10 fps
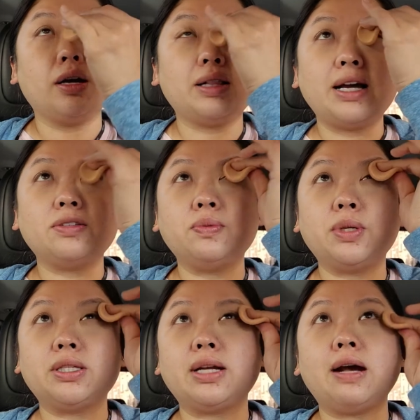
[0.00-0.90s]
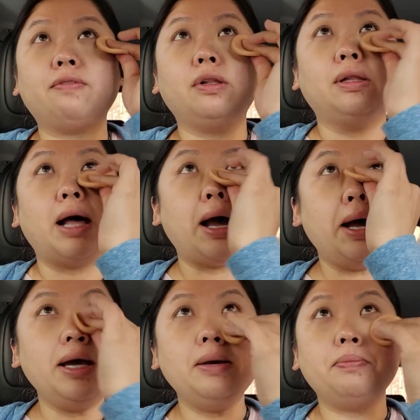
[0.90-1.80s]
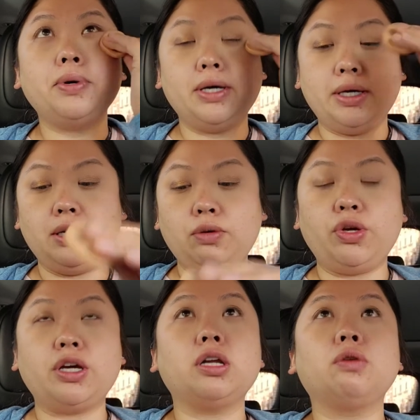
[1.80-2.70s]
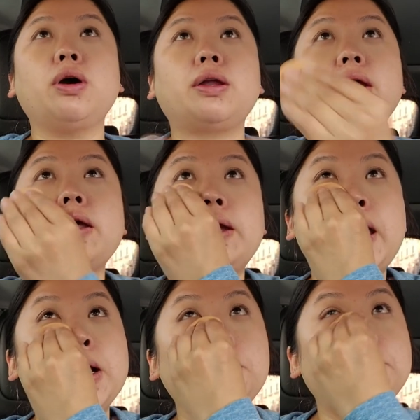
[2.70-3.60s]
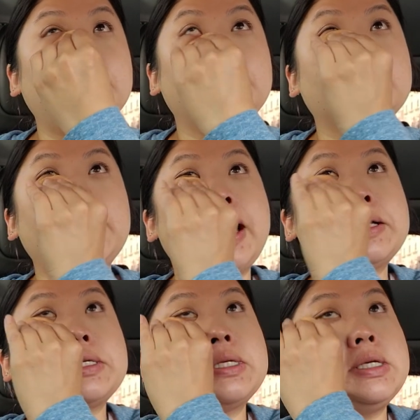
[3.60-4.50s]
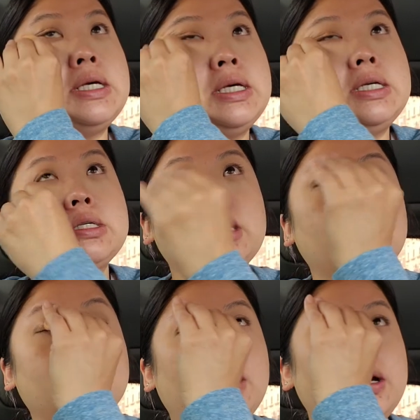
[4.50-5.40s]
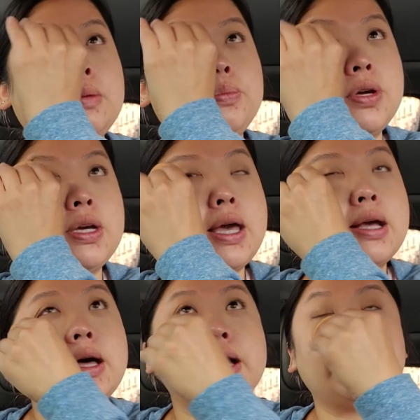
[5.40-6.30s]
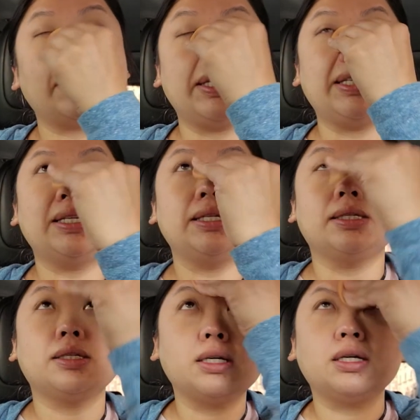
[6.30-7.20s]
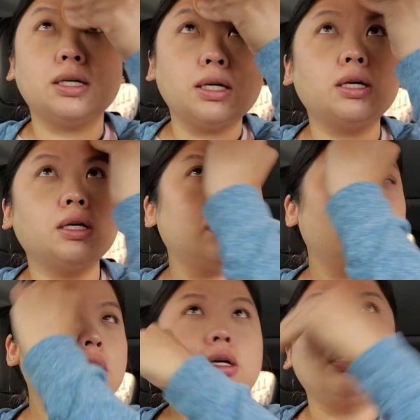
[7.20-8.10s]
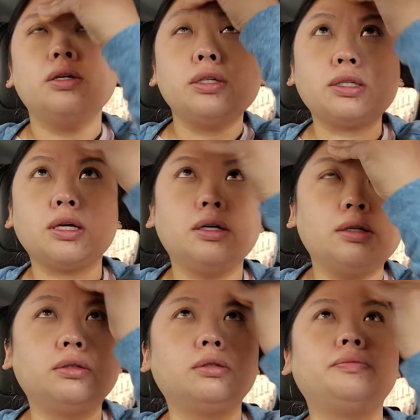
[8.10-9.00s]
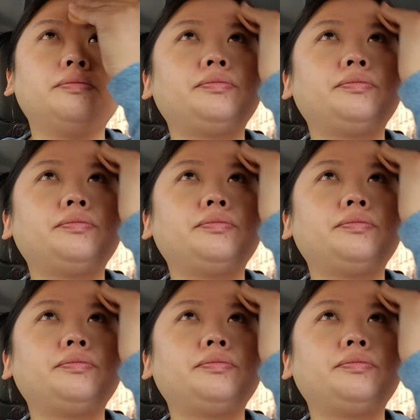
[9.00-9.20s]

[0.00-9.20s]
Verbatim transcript: classroom doesn't have a lot, but we could have went and helped other classes, other the other pre-K classes. So